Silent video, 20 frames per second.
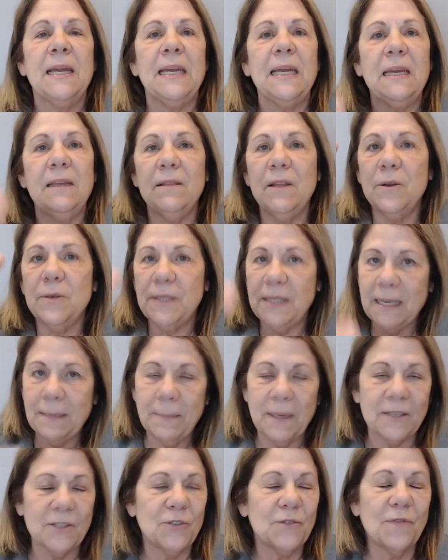In those
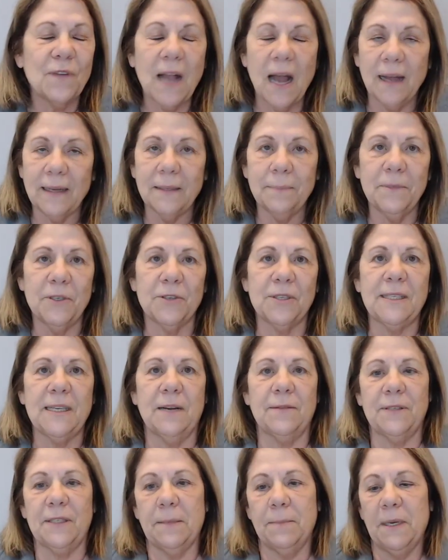emails, you've gotten them
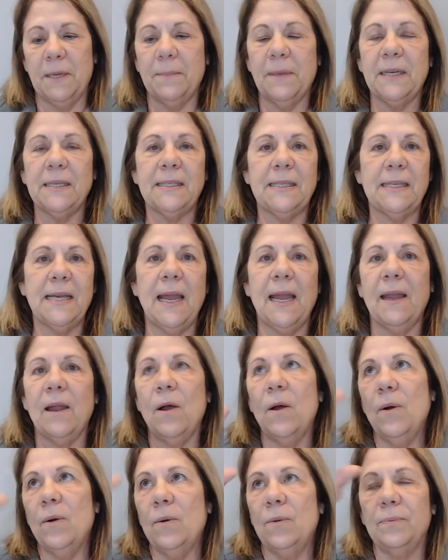yourself. Somebody might say,
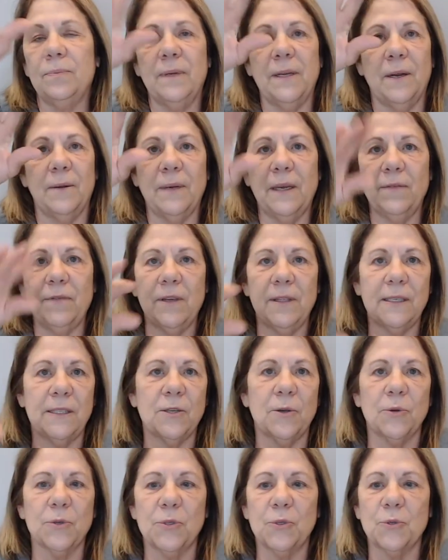Oh, you know, give you this
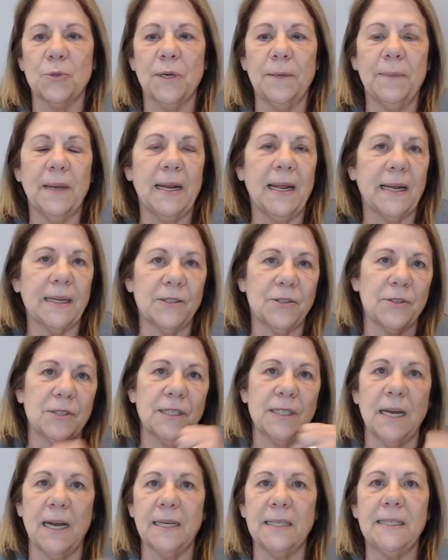whole story about
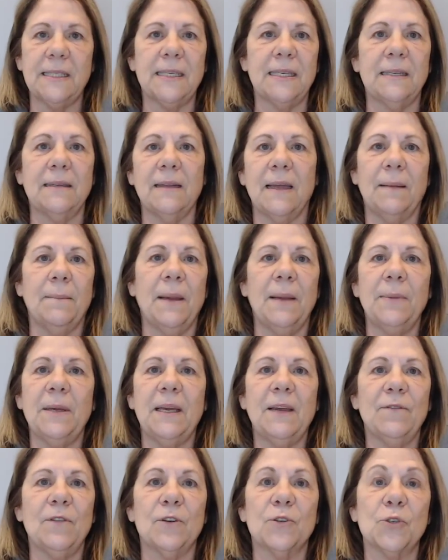exercising and, and maybe
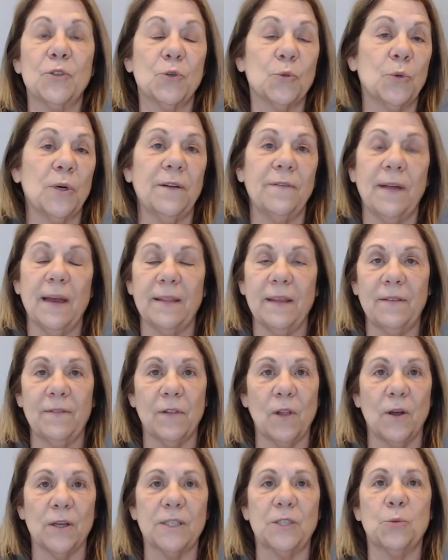give their story of how they've
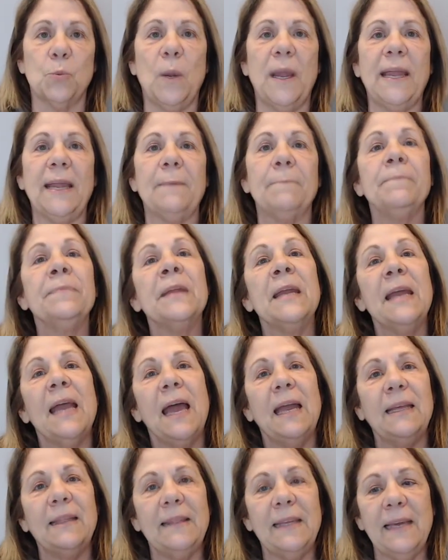lost weight.
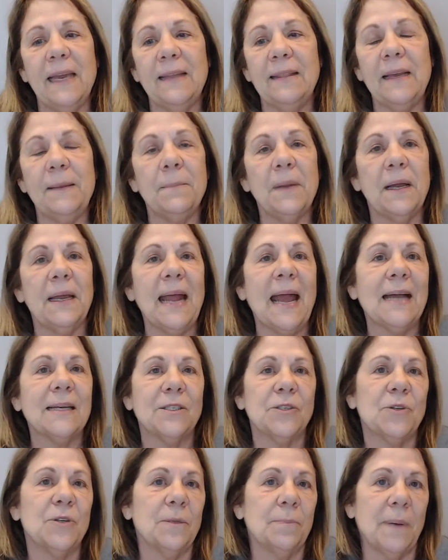And at the end, they might
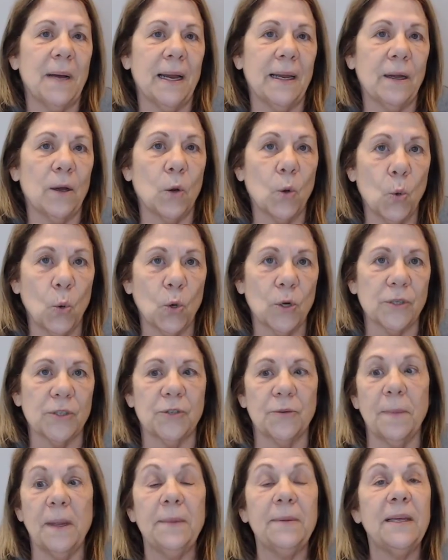ask you to buy a course,
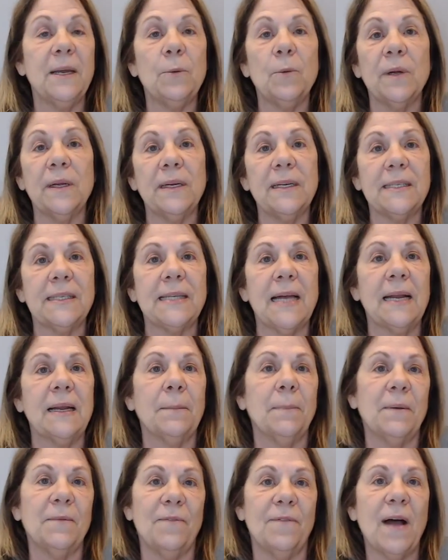or maybe they want you to sign
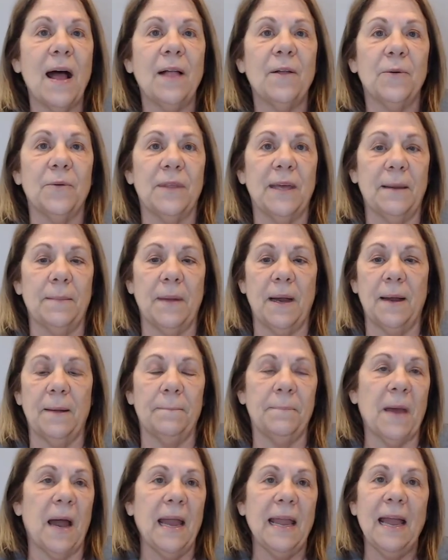up and follow them.
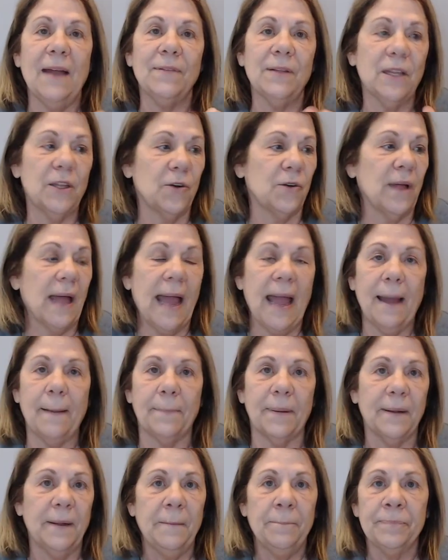Um, I have a little
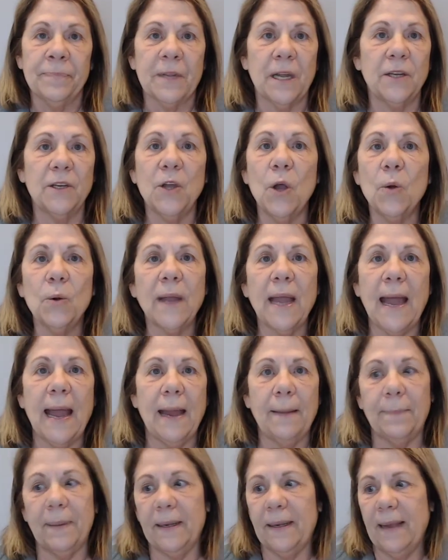app a yoga
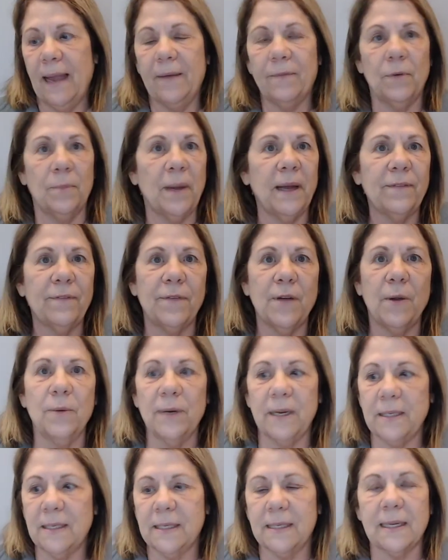app I have on my
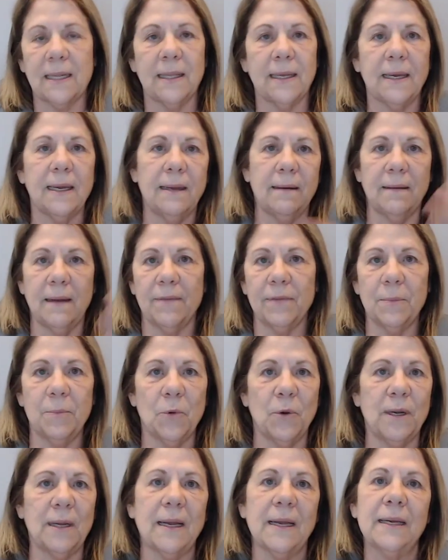phone. I just click it and every
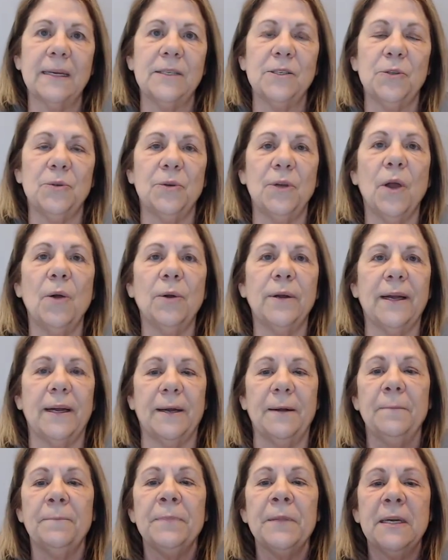morning I can do
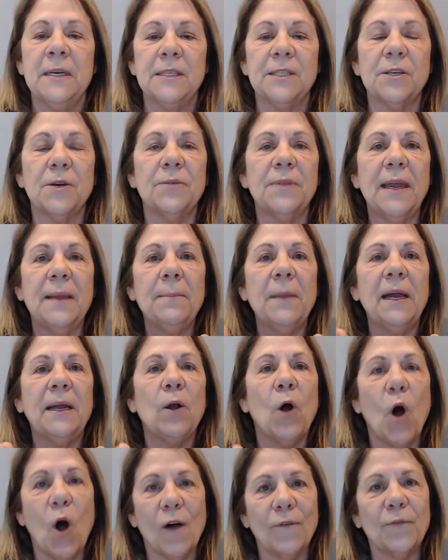yoga. So they
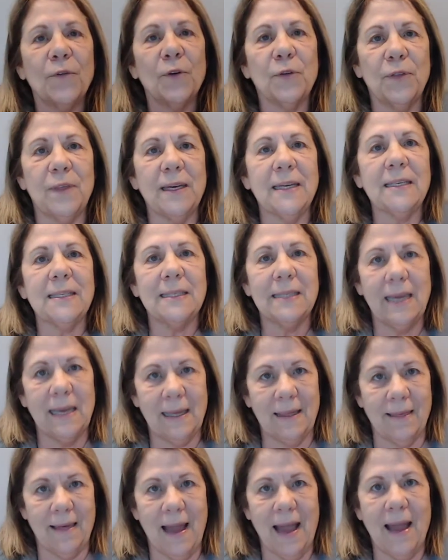might offer things
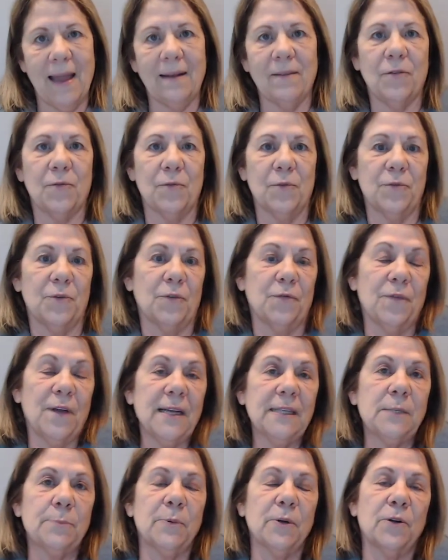like that through their
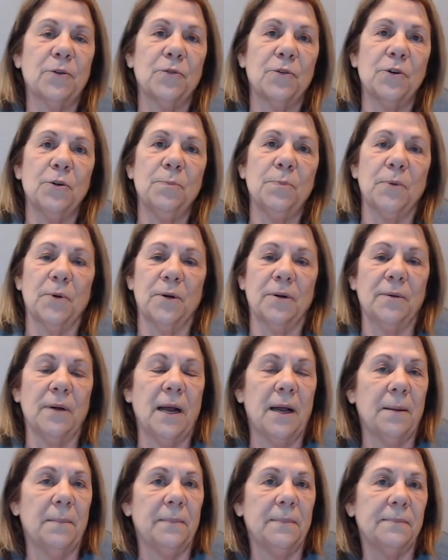Facebook group or
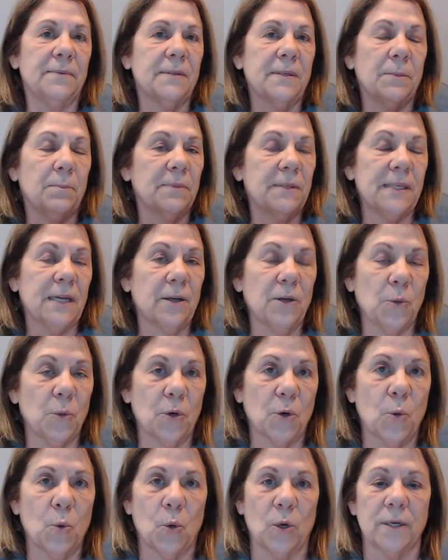um, sell you a
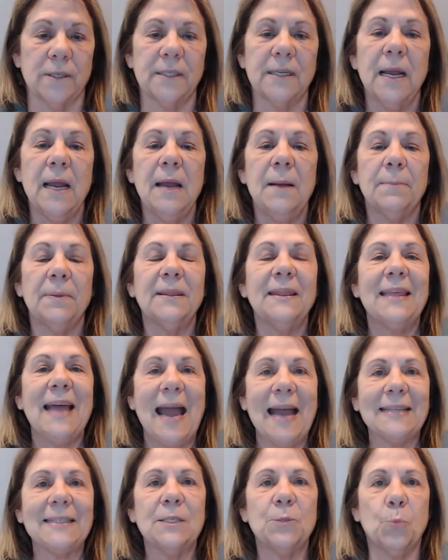course. But
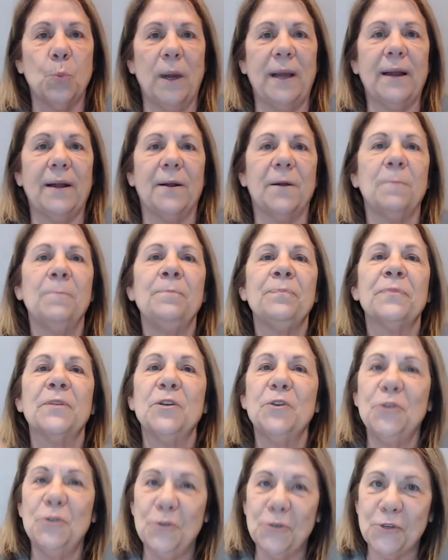that's where
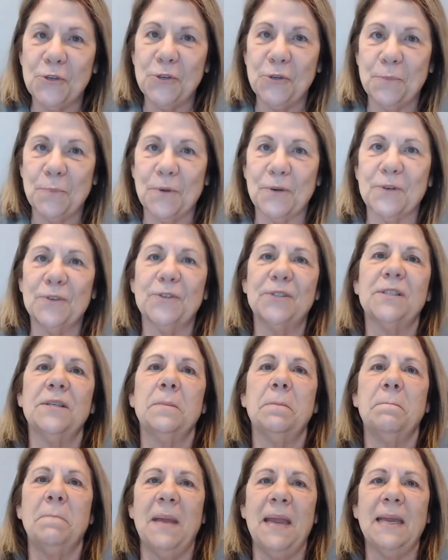
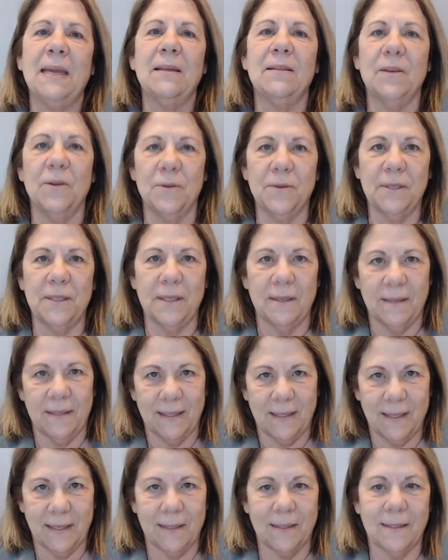YouTubers make those
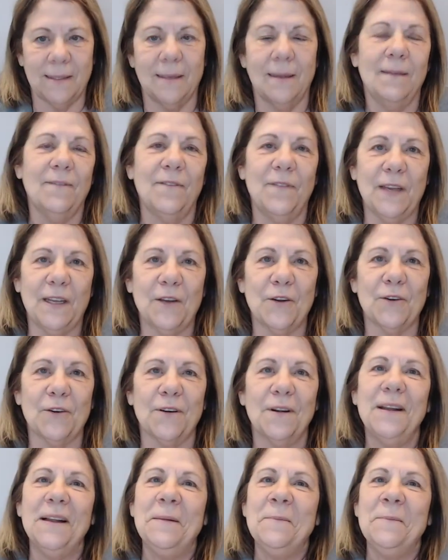six figure